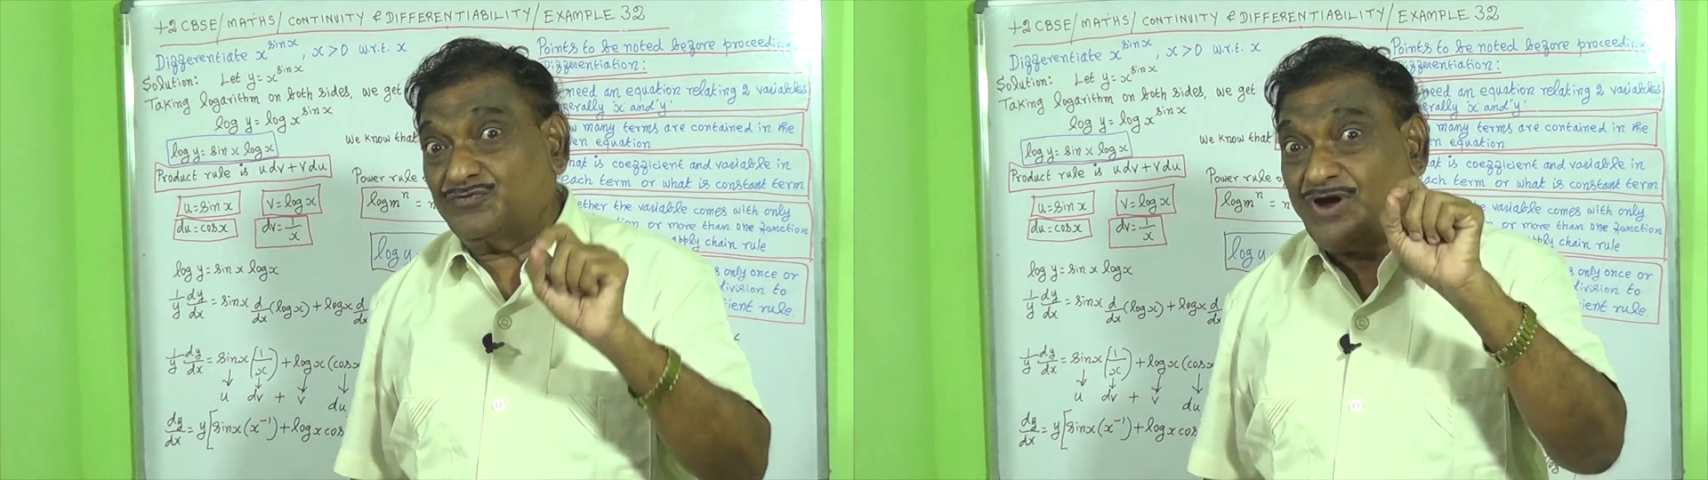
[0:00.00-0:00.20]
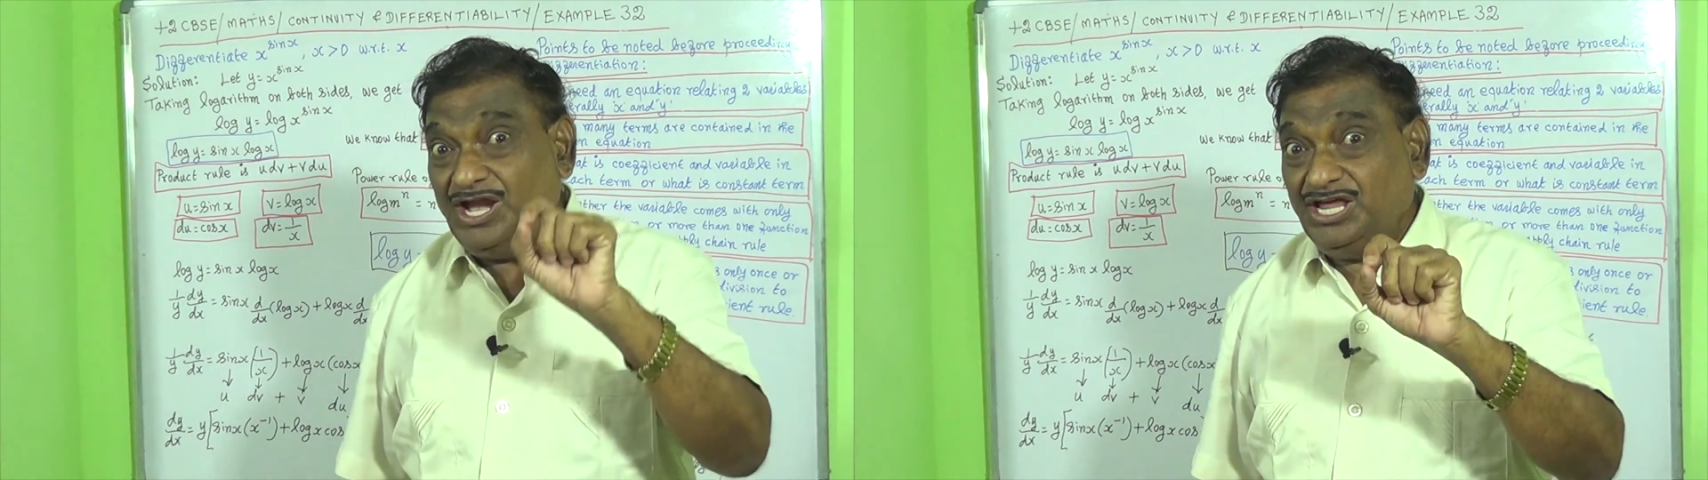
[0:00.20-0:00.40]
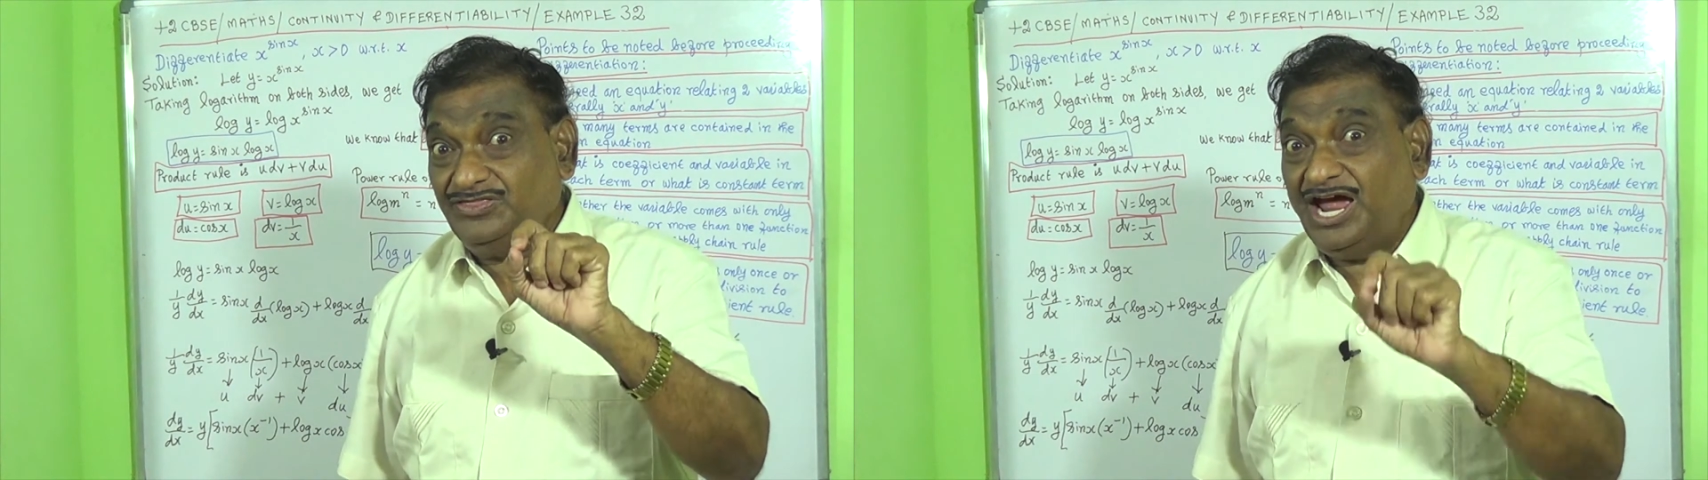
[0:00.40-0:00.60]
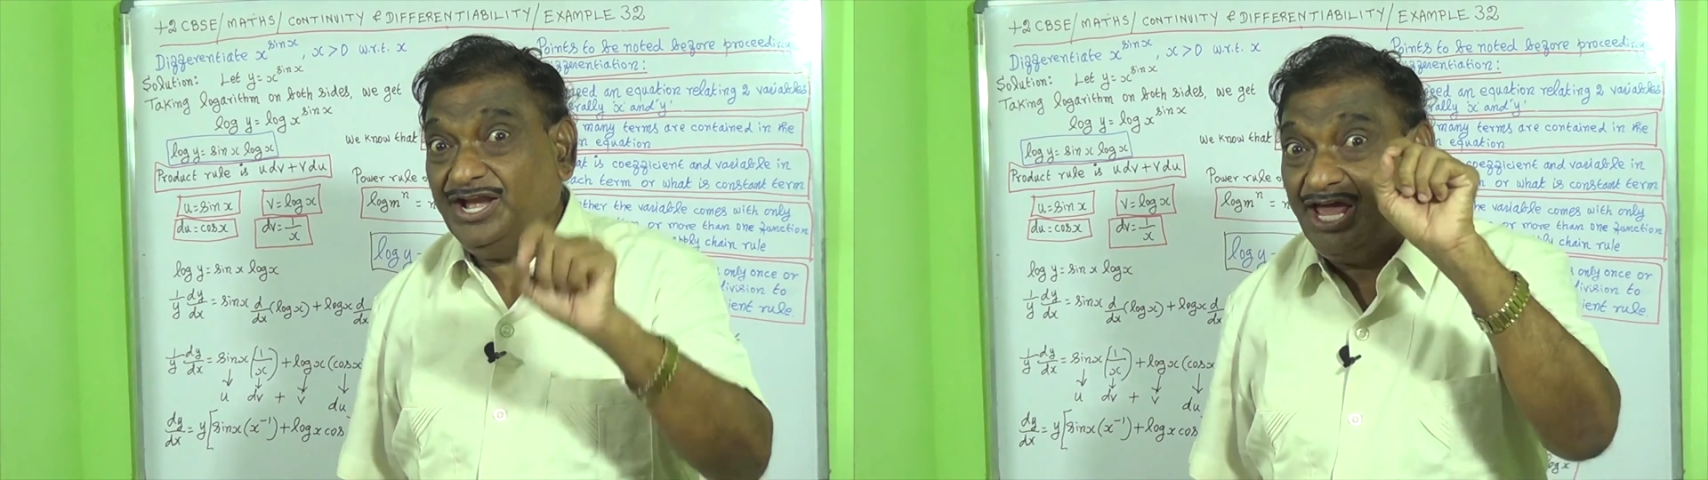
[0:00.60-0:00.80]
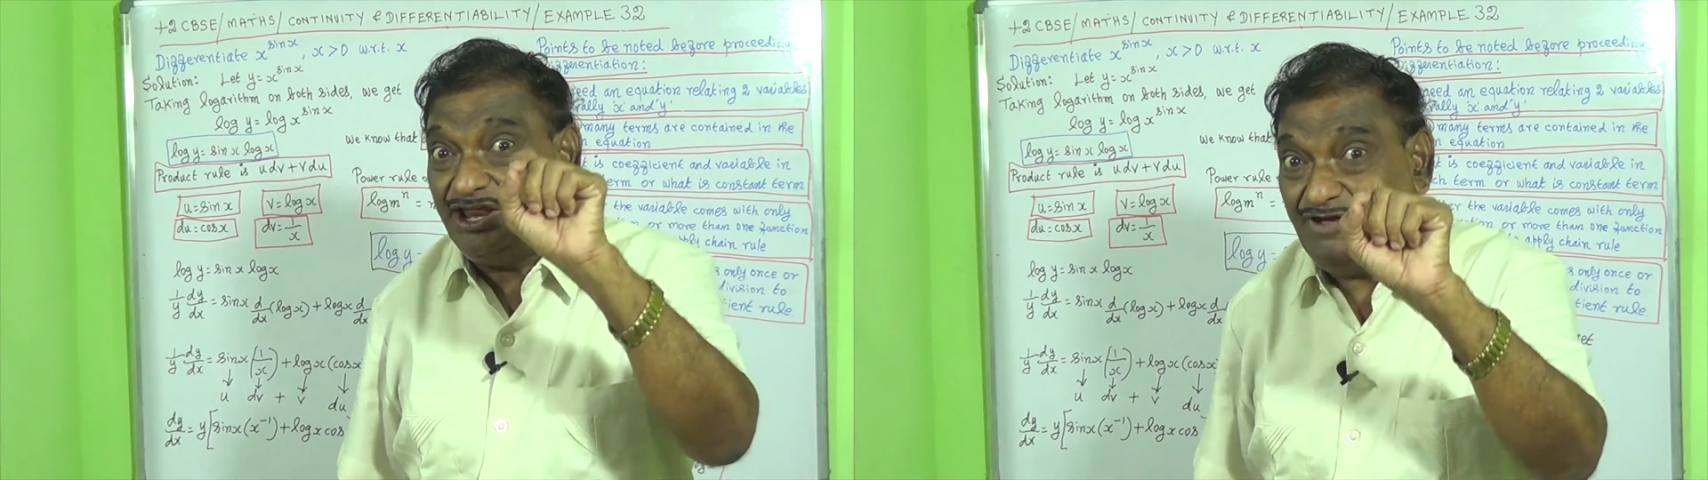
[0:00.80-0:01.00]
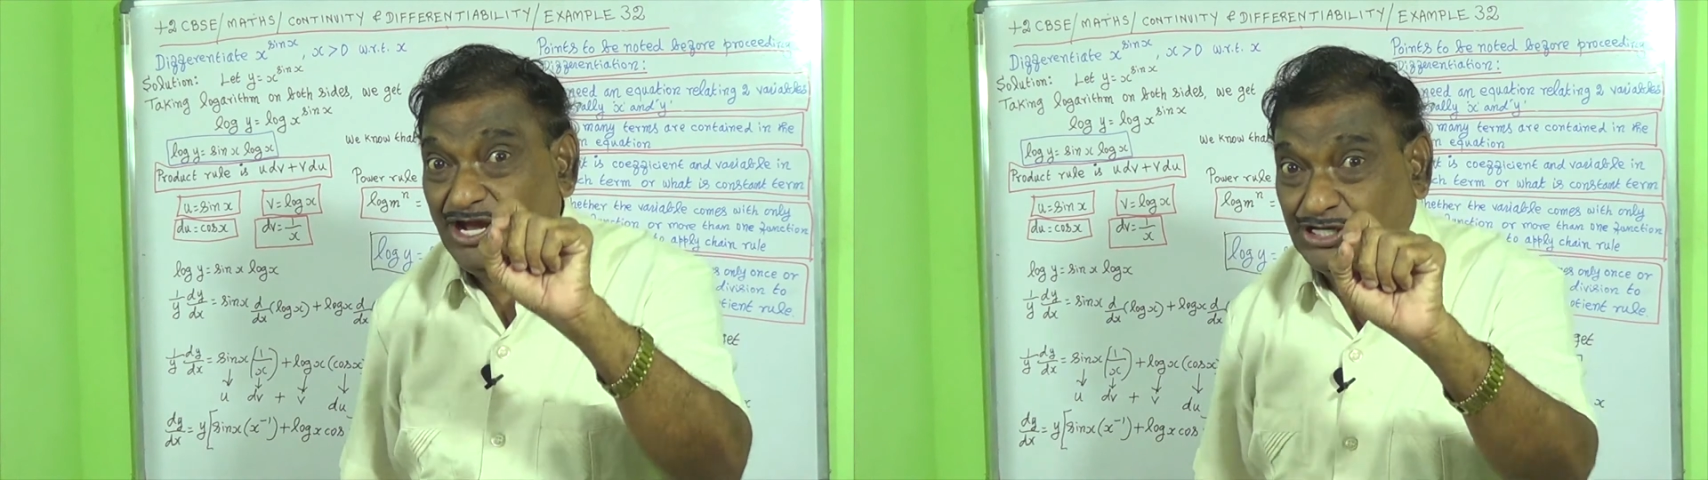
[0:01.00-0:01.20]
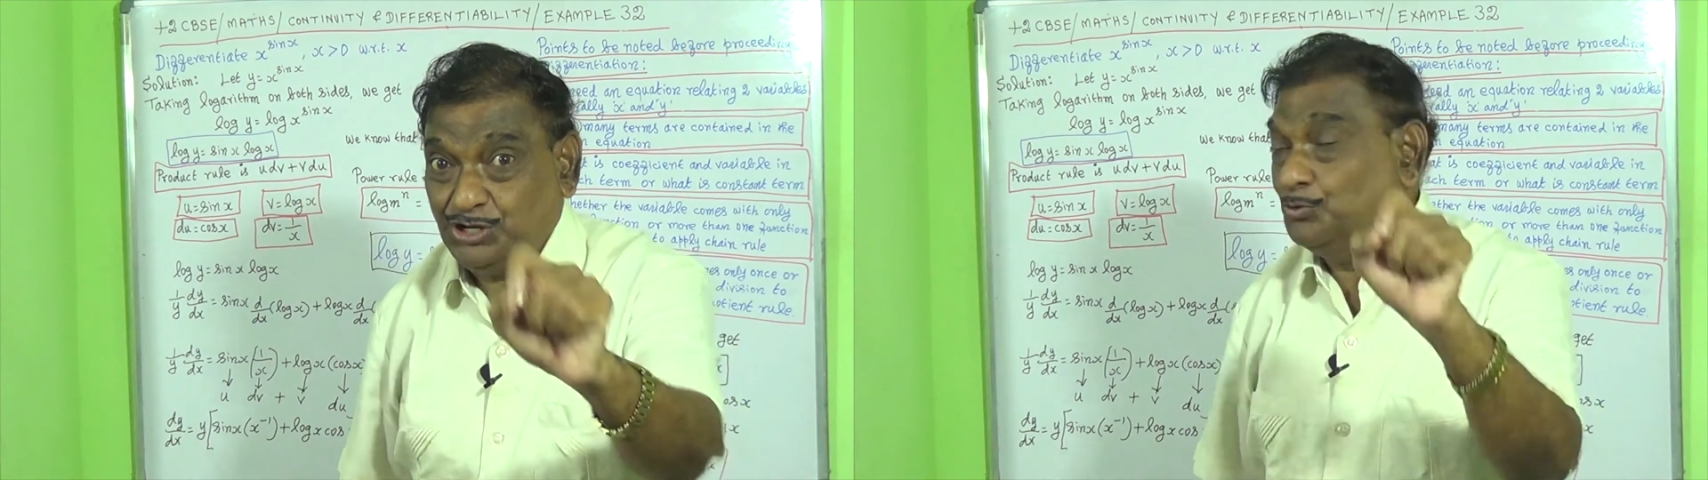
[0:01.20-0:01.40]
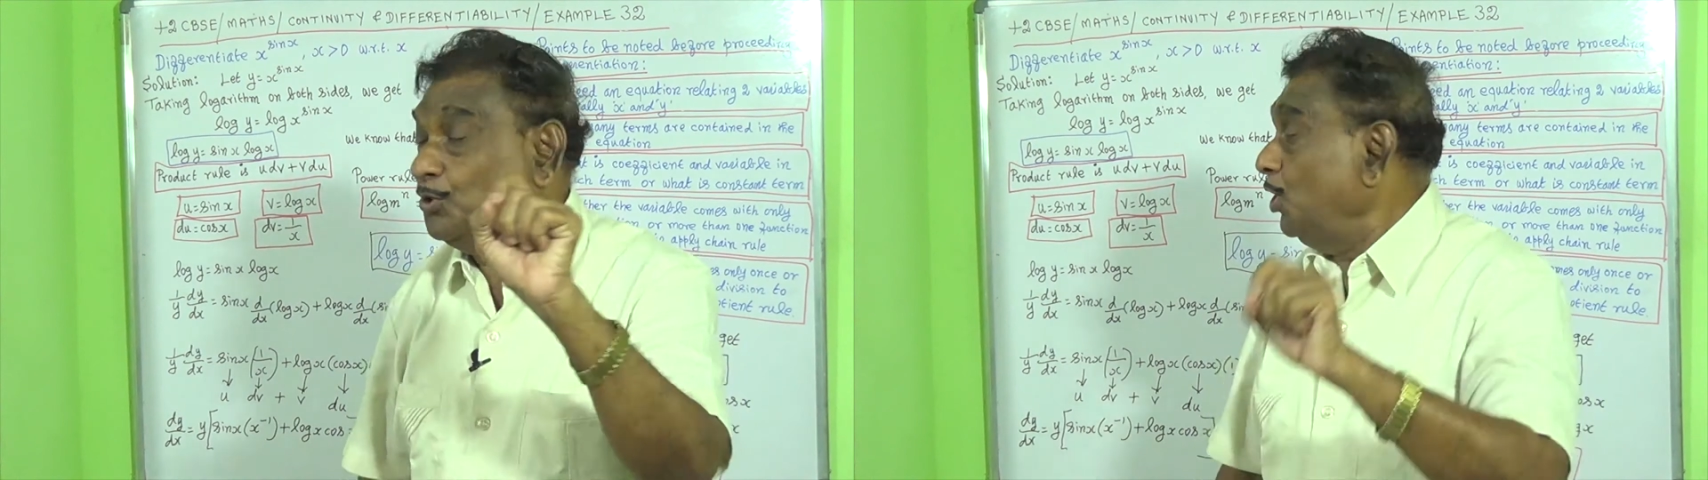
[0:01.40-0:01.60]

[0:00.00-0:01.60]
finding the derivative